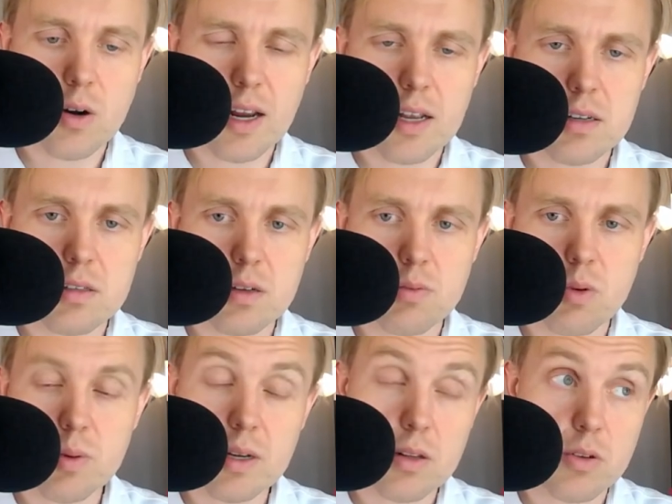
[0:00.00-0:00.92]
and
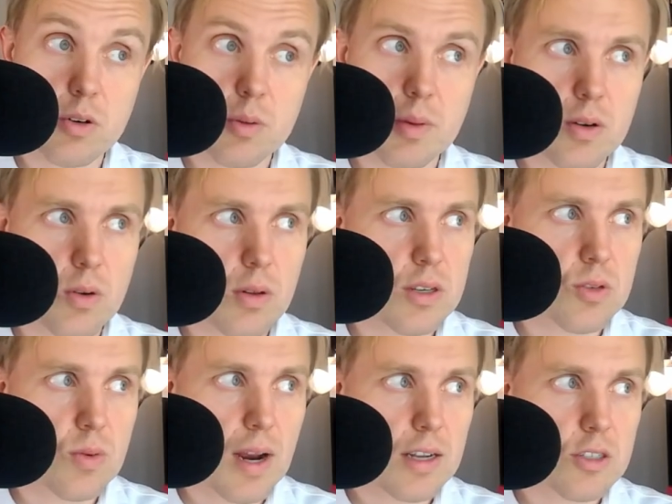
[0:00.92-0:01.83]
what we can learn about early
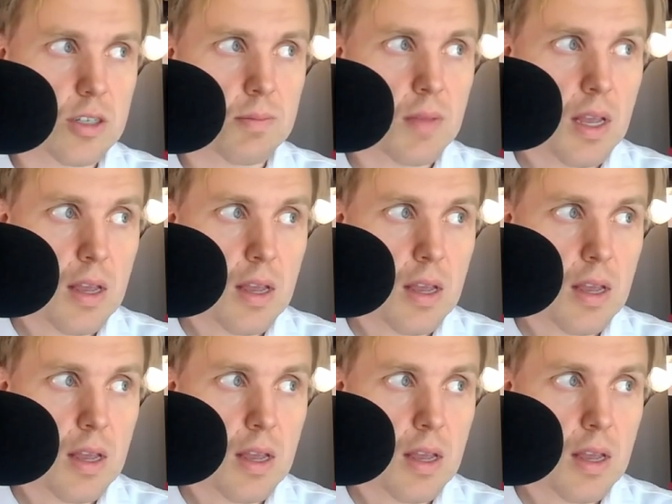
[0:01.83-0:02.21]
strategy.